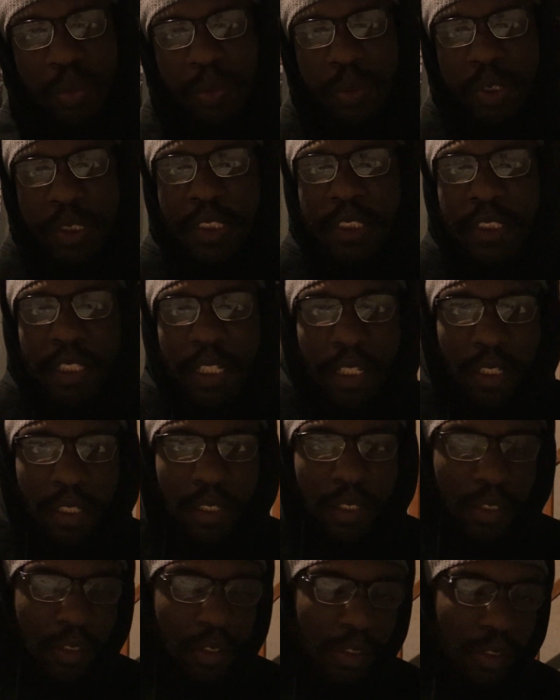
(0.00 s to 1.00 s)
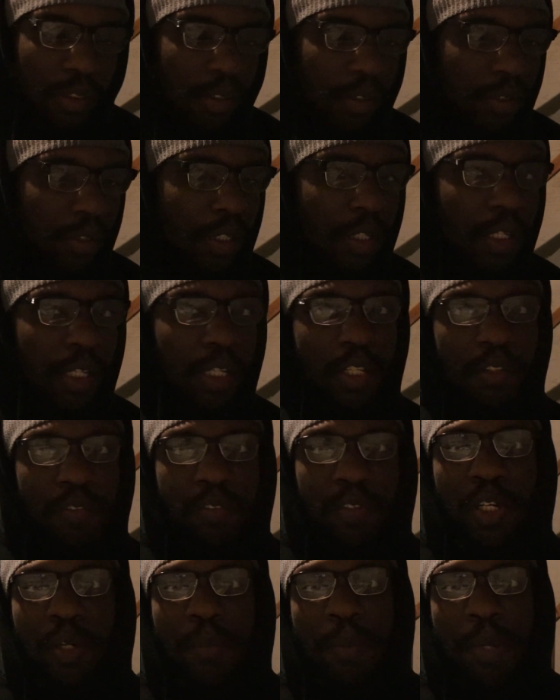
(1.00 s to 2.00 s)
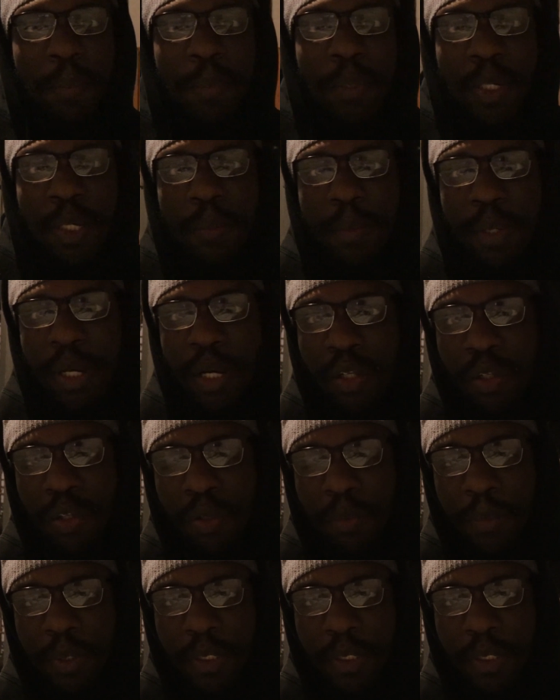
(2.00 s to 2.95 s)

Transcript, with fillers: 22nd, and this video might be coming out a little